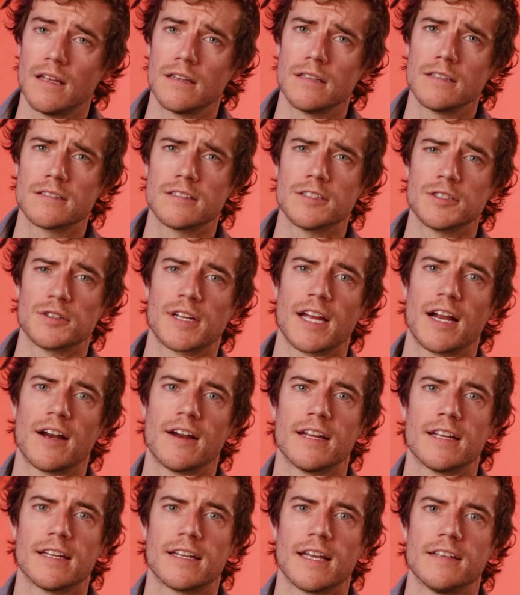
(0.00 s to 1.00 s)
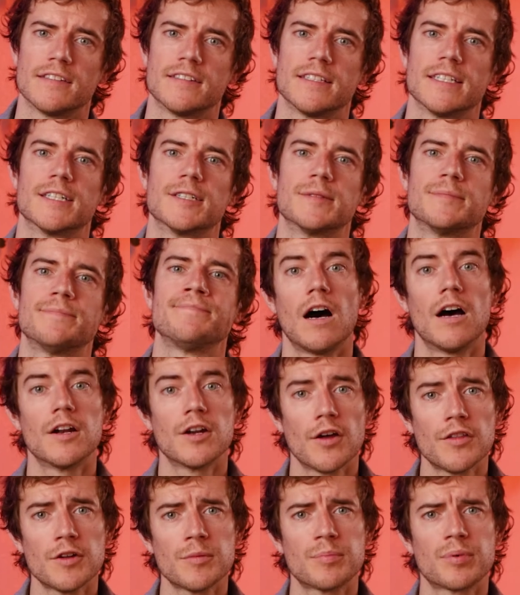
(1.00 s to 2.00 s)
this little carrying case here.
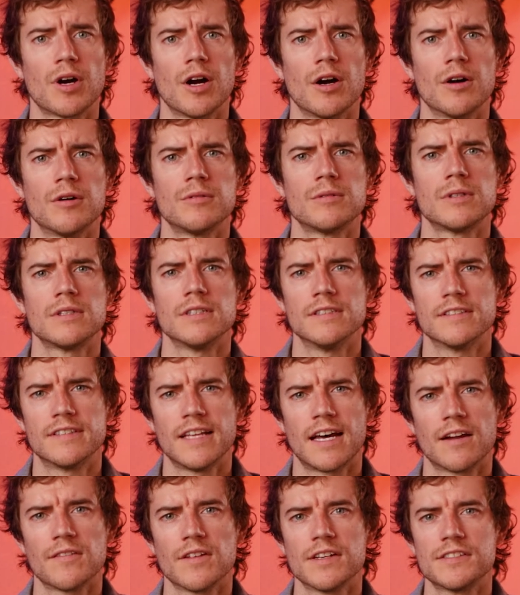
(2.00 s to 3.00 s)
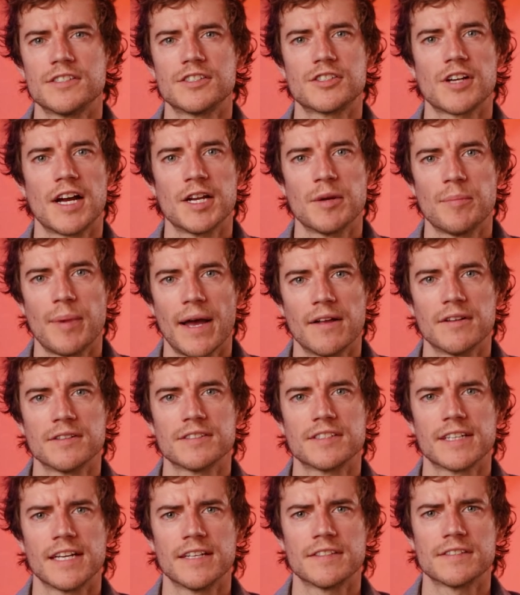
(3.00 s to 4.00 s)
Another pro is that unless you're trying to
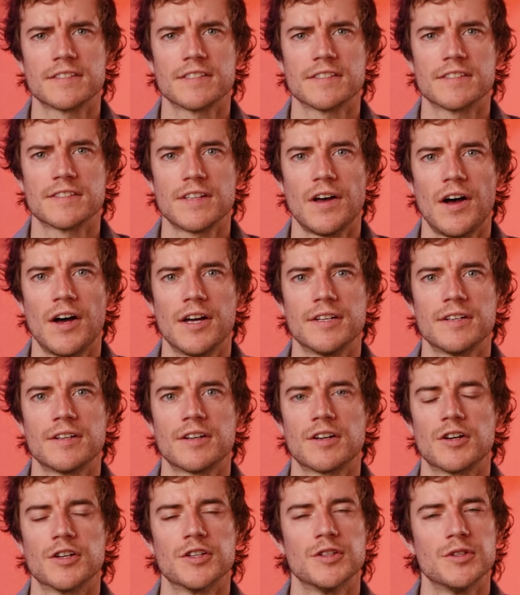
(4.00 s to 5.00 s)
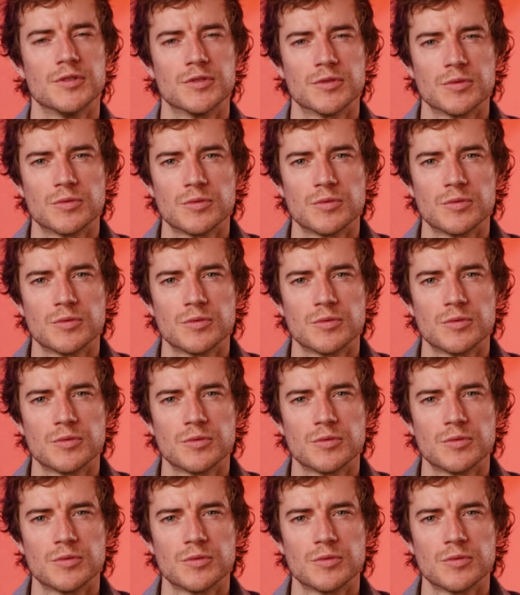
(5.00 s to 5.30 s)
balance against the sun or use